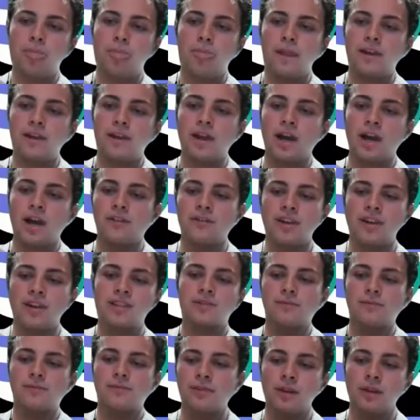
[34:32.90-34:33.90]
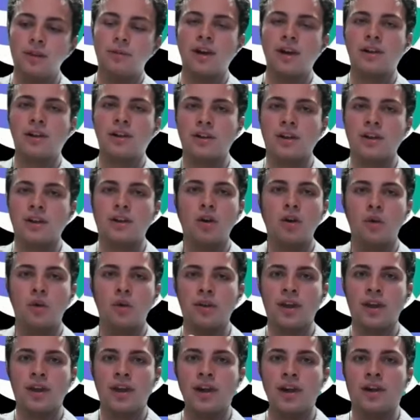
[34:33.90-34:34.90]
kind of got some feedback like, oh
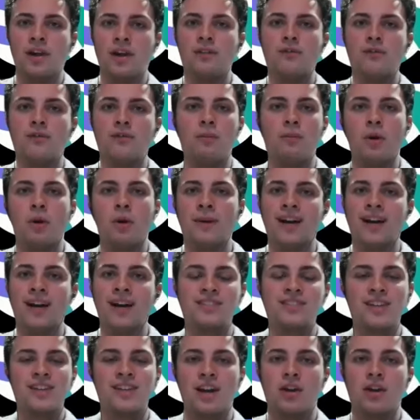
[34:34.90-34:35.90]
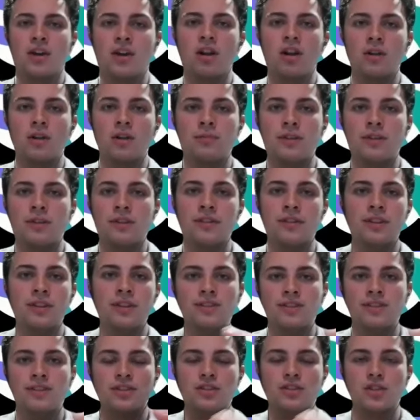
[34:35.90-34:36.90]
yeah, for a moment I just got caught up in
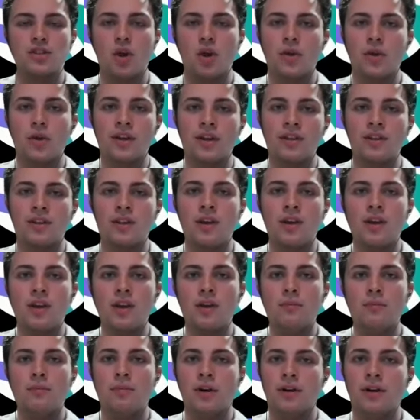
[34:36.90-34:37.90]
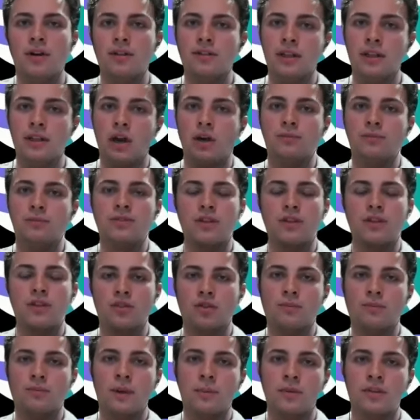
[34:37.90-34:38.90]
this is a token, but now I'm starting to
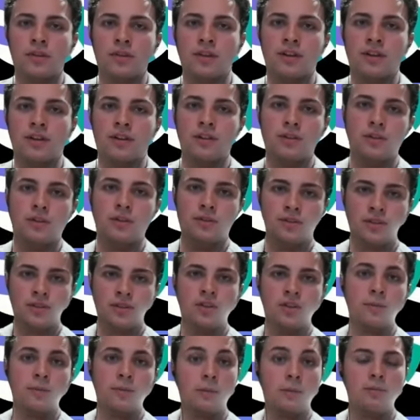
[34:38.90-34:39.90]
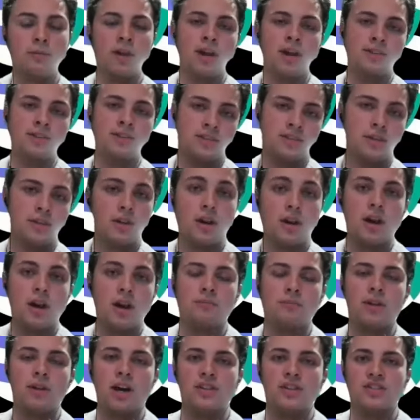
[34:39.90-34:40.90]
remember that there's going to be a
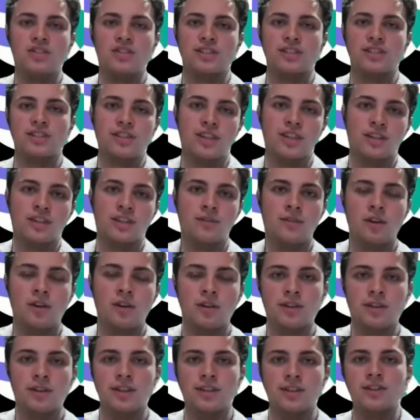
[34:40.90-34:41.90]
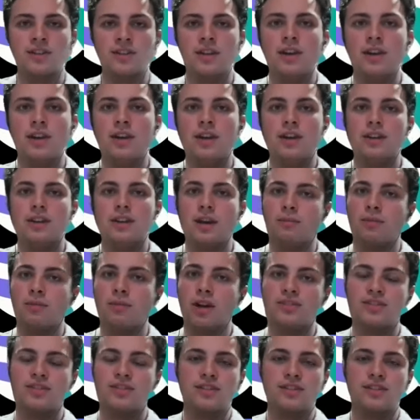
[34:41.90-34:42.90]
project at the end of all of this. That
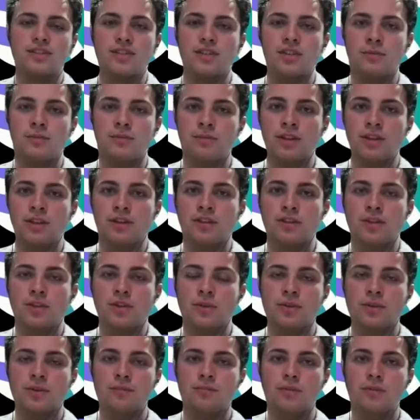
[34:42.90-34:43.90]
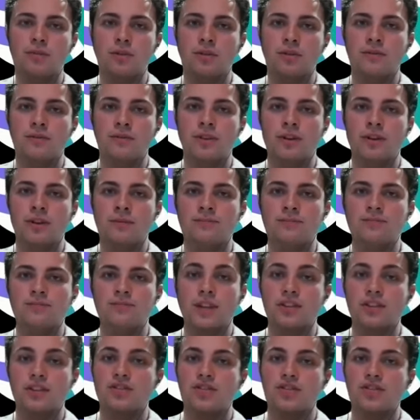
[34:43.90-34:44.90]
project's going to be a new and improved
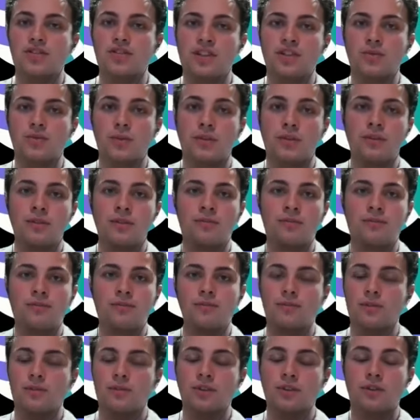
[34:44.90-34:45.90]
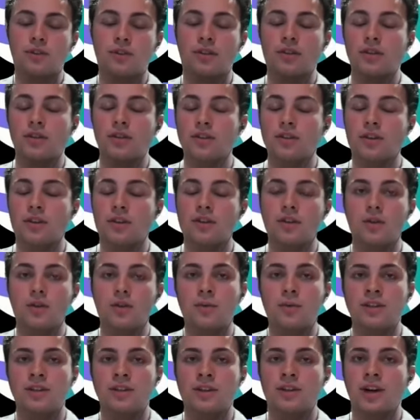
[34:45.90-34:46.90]
exchange with, you know, the
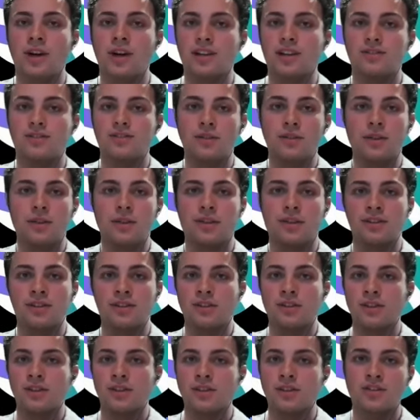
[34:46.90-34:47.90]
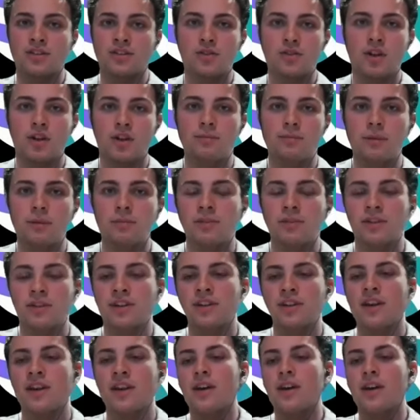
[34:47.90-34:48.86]
liquidity locks and all the things that are going to draw people in.